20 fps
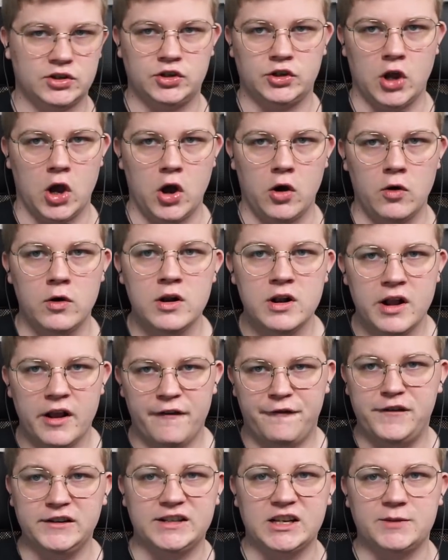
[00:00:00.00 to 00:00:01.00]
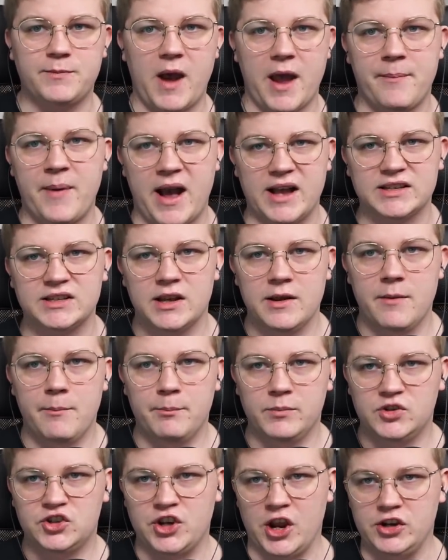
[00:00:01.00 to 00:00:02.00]
So physics bypass
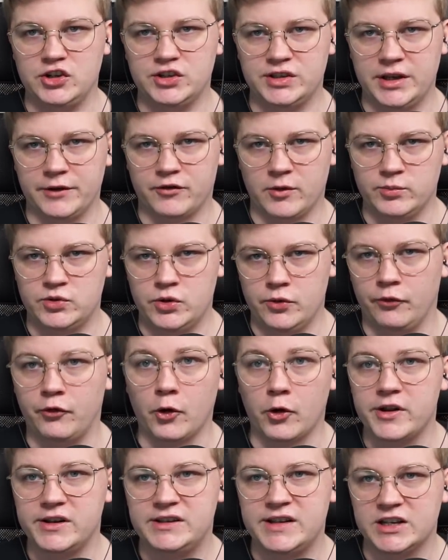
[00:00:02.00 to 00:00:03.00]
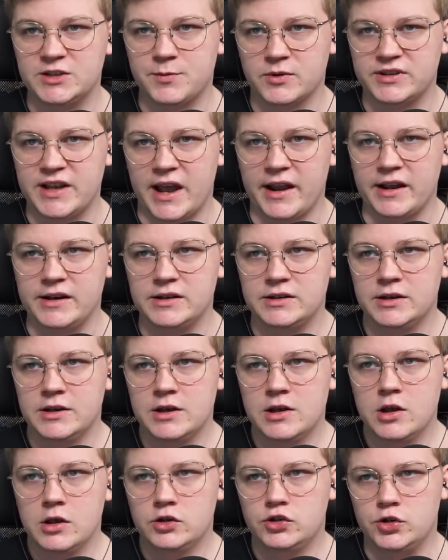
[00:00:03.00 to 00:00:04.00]
changes it from 240 ticks per second
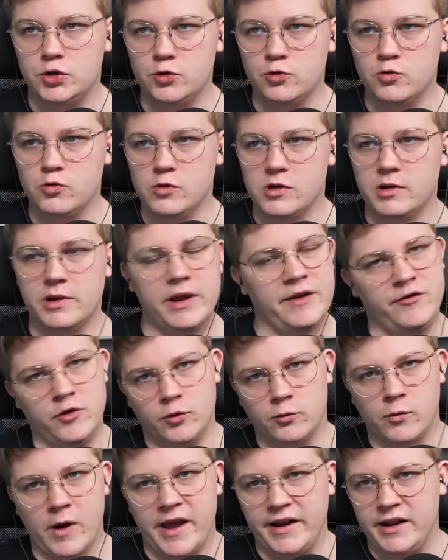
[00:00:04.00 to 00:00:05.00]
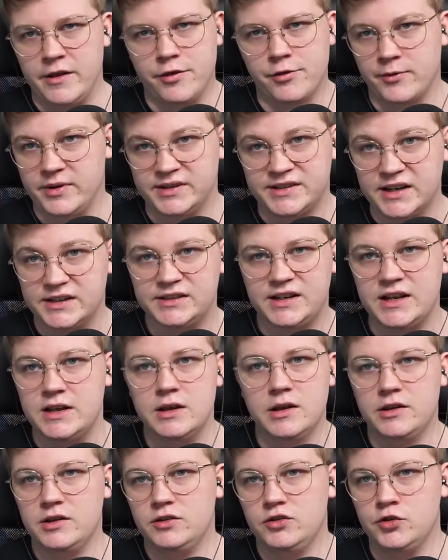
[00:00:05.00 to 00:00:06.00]
to, if you write in
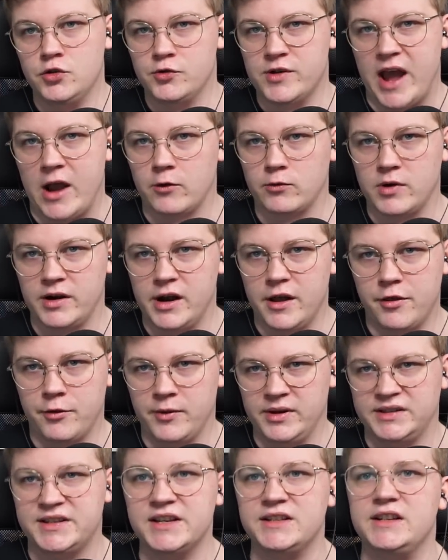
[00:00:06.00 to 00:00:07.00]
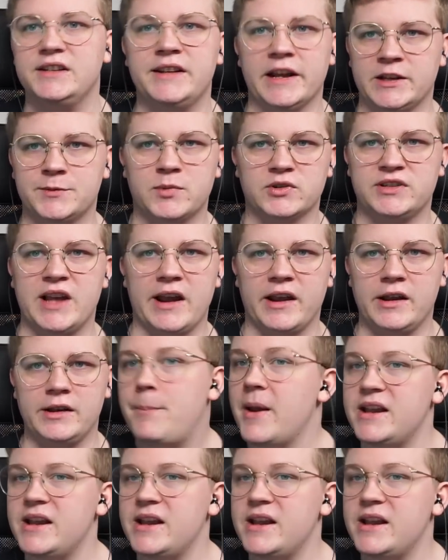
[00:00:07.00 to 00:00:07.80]
360, you now run at 360 ticks per second.